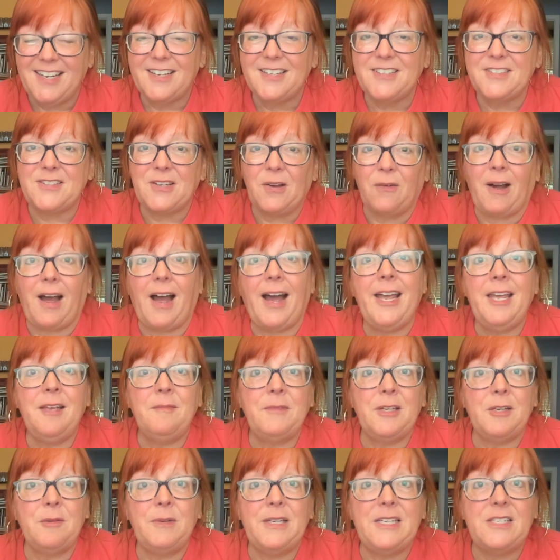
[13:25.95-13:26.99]
So I am
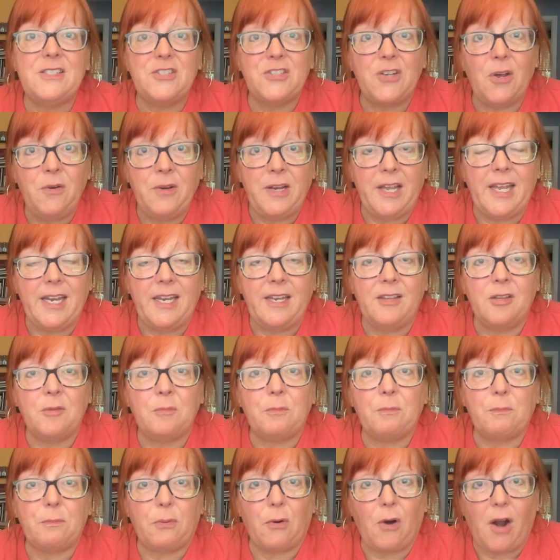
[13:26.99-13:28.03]
going to be donating the
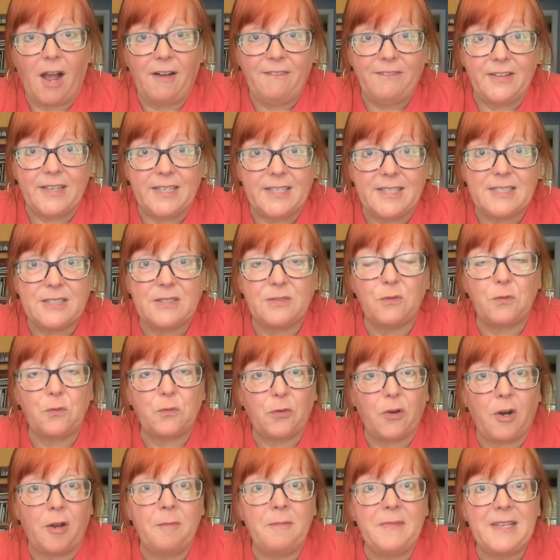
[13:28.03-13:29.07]
profits
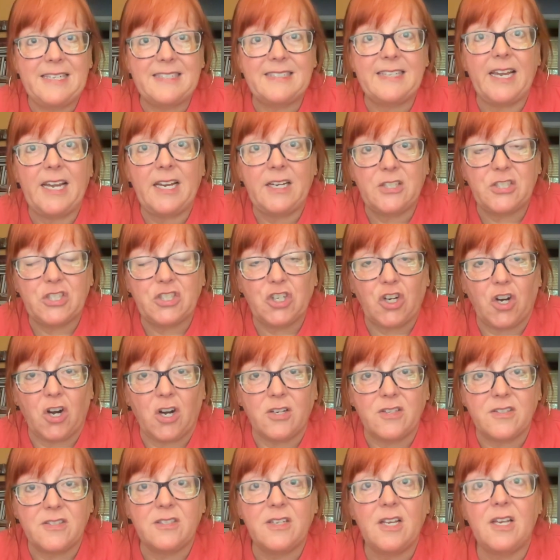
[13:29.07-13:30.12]
from these hex
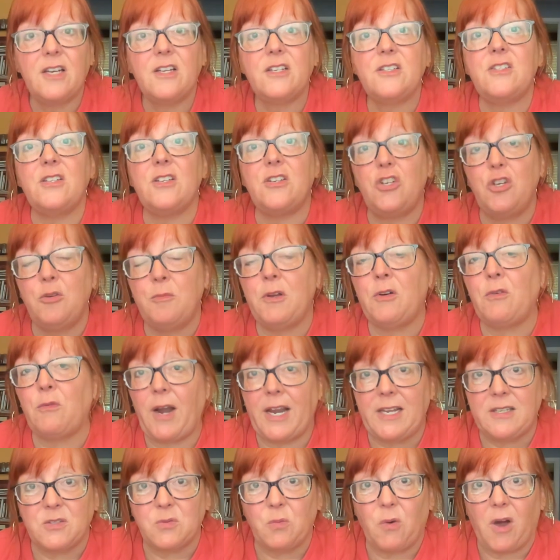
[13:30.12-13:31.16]
charts to Human
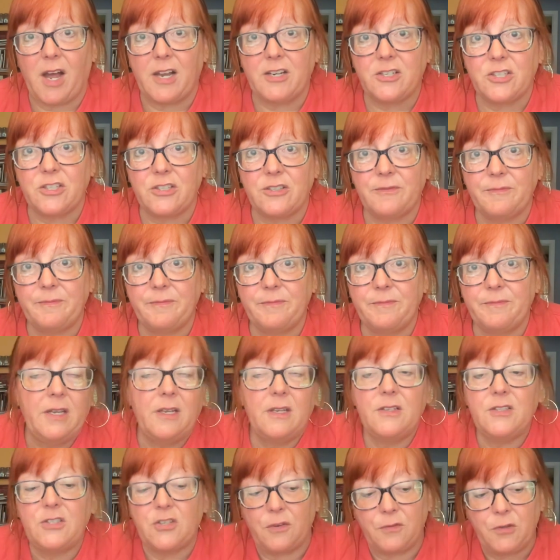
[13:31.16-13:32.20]
Rights Watch.
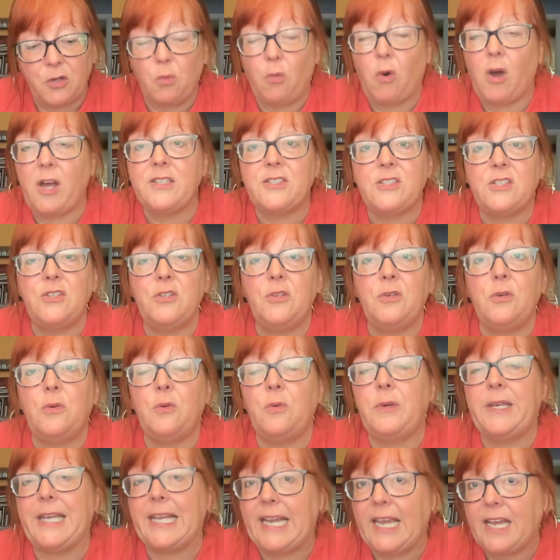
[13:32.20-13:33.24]
So if you want
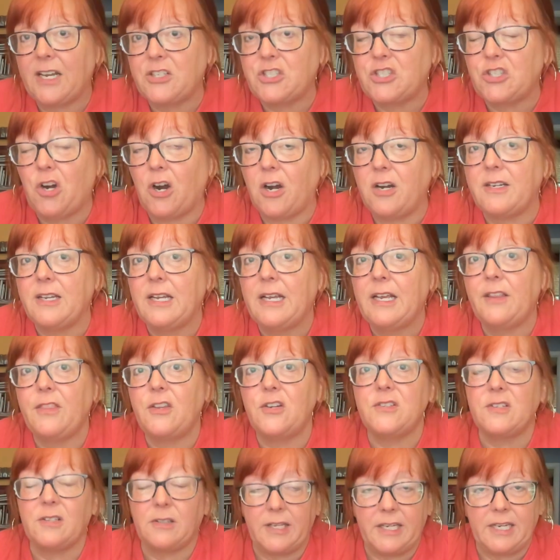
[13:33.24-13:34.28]
to get a hex chart,
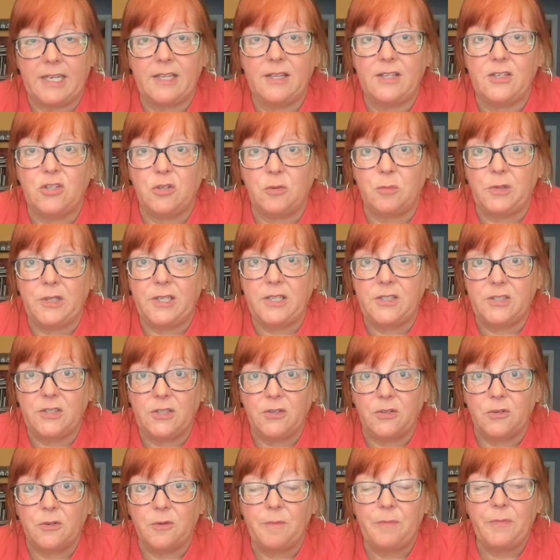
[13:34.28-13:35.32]
there's a link in the
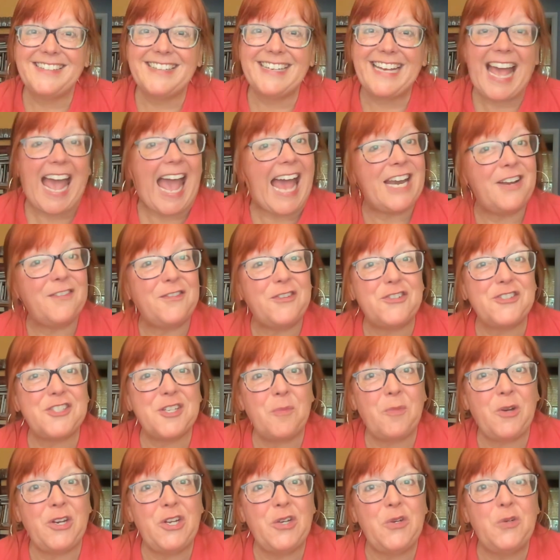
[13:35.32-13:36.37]
doobly-doo. And if you're
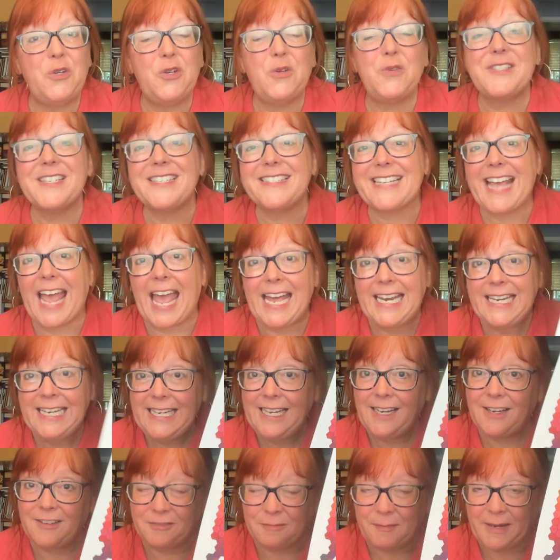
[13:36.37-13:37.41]
someone who uses
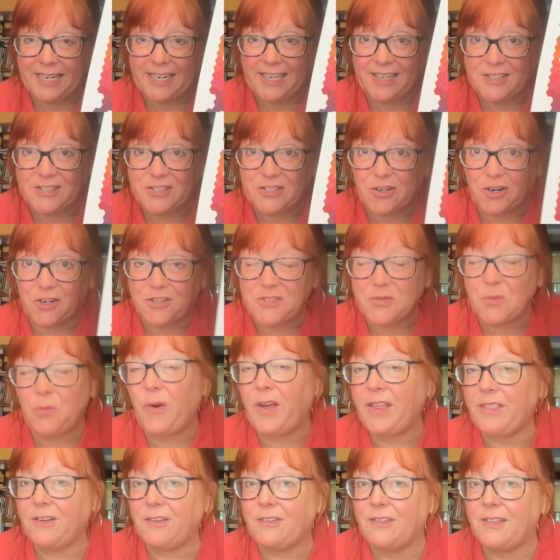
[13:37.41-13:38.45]
any of my hex charts,
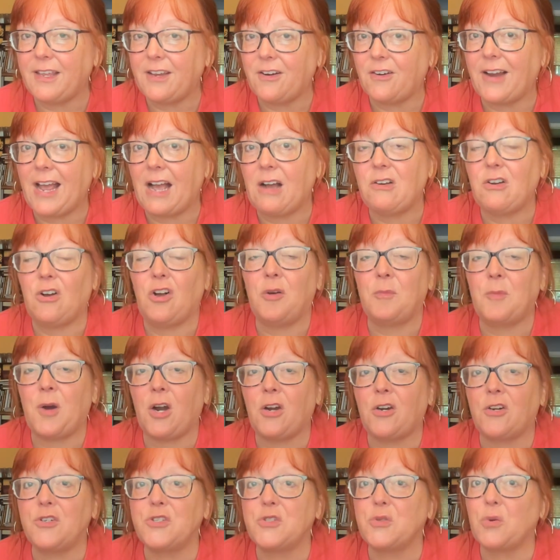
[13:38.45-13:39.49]
whether they are alcohol
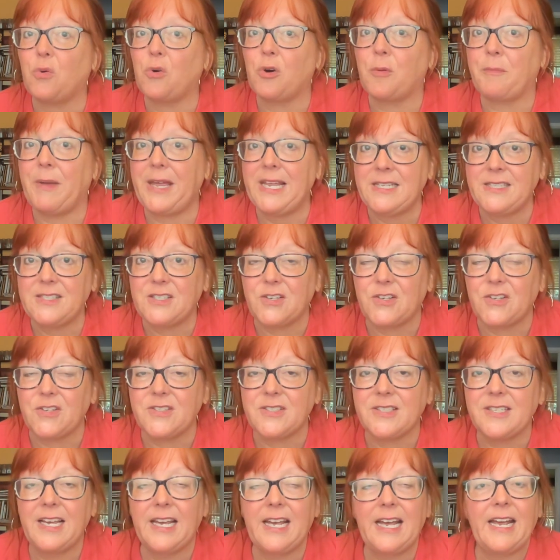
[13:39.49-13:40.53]
markers or
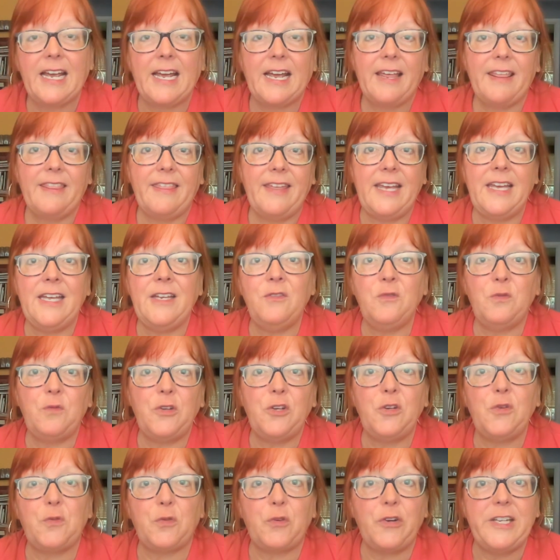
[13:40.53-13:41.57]
pencils, then
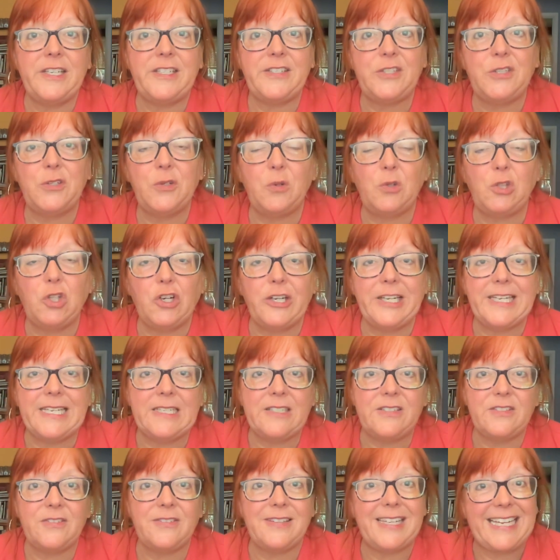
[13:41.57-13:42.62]
feel free to look
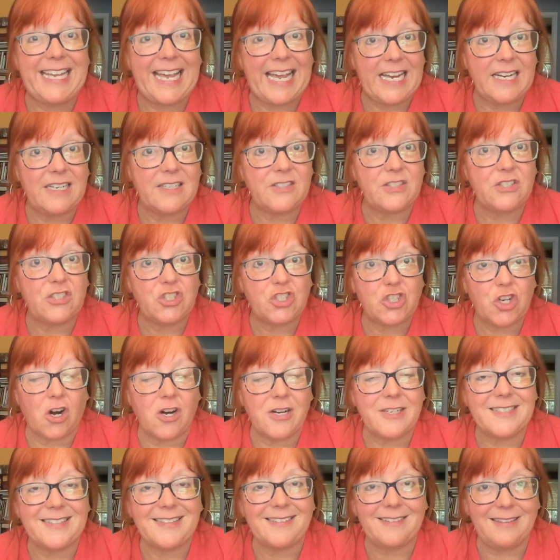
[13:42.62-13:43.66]
into the hex
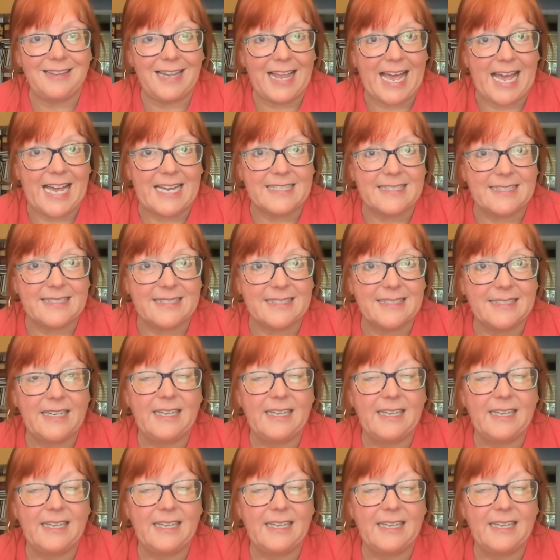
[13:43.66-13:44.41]
chart class.